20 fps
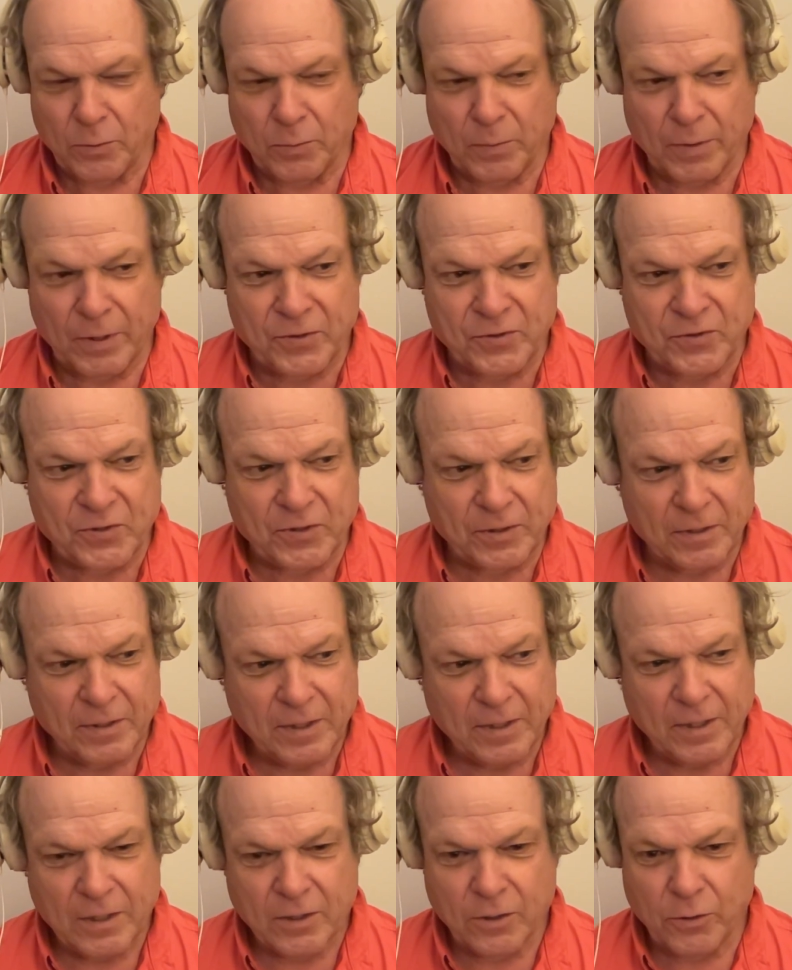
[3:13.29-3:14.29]
was
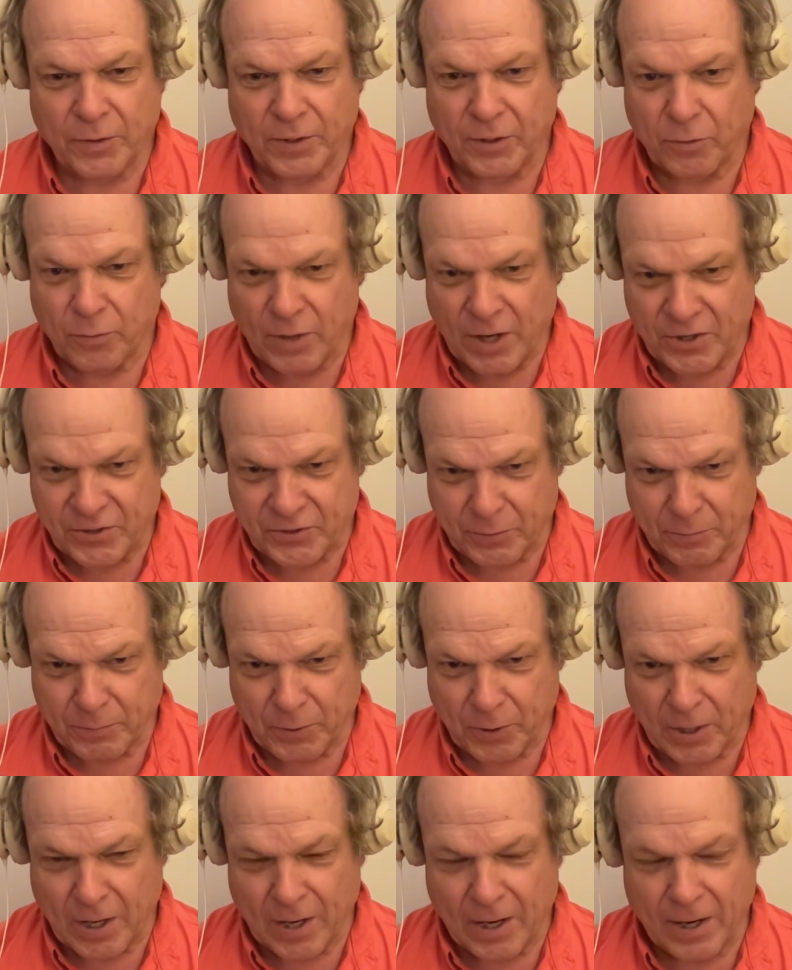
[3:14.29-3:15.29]
going across the
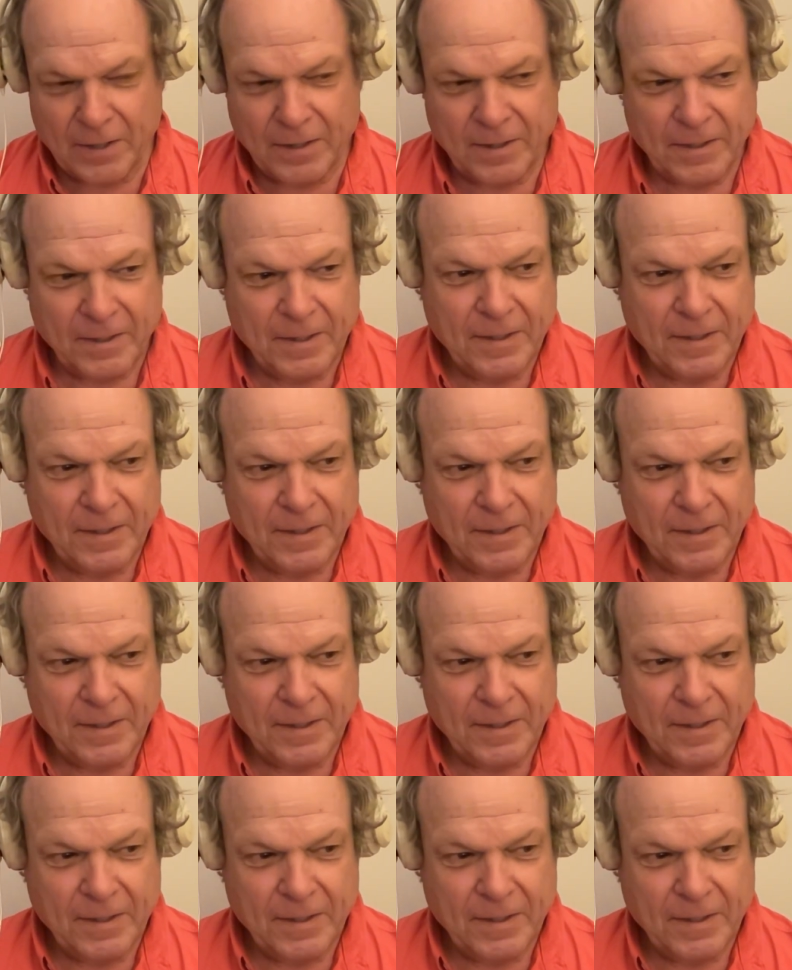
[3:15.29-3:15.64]
bar.